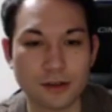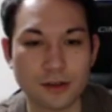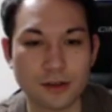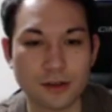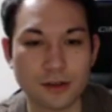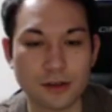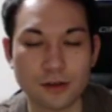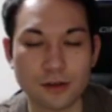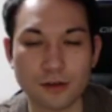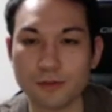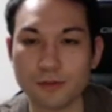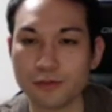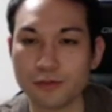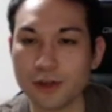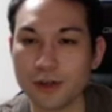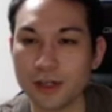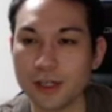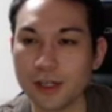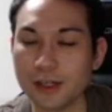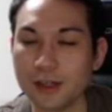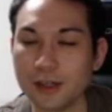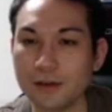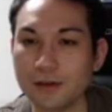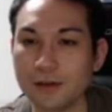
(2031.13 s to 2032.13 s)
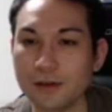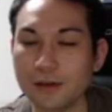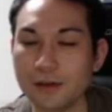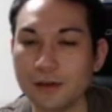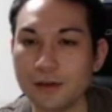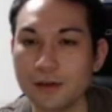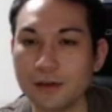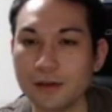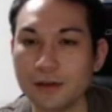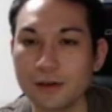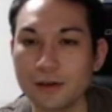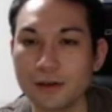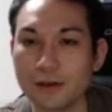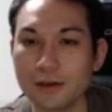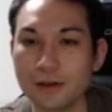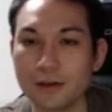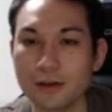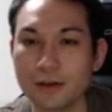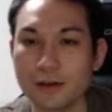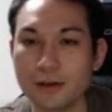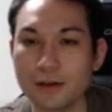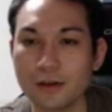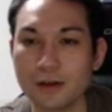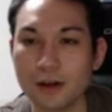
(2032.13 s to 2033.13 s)
still pretty
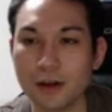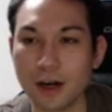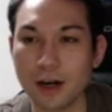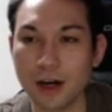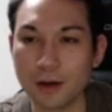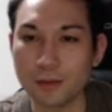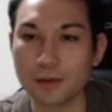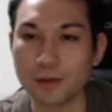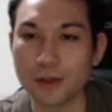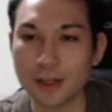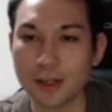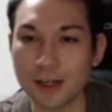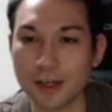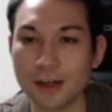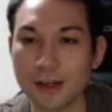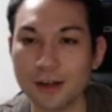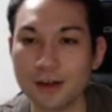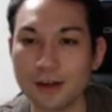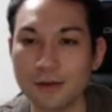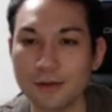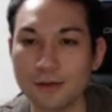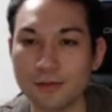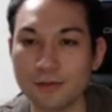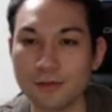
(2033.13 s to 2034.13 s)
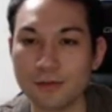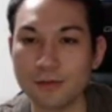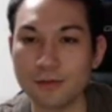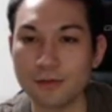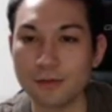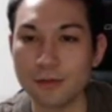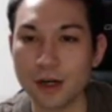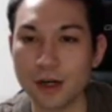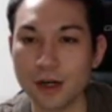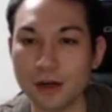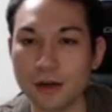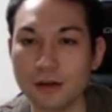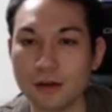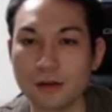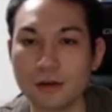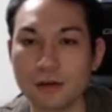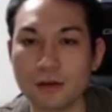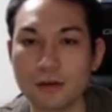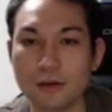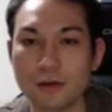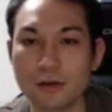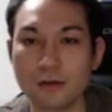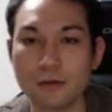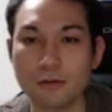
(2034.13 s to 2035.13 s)
complicated.
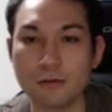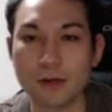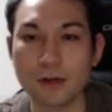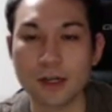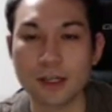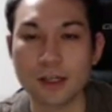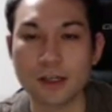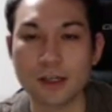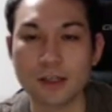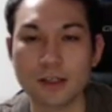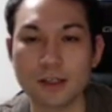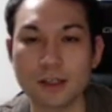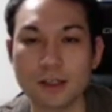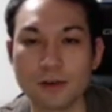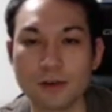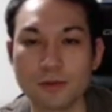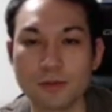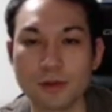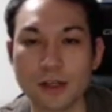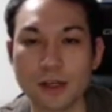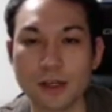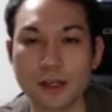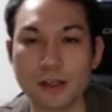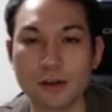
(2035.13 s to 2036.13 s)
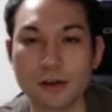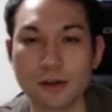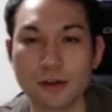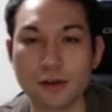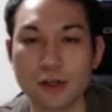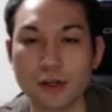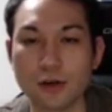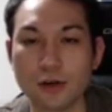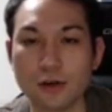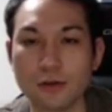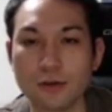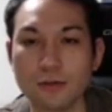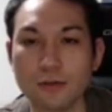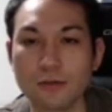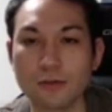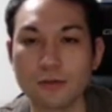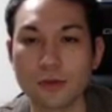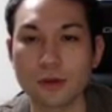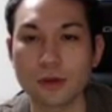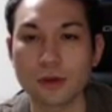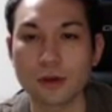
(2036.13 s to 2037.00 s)
White can still play the ko.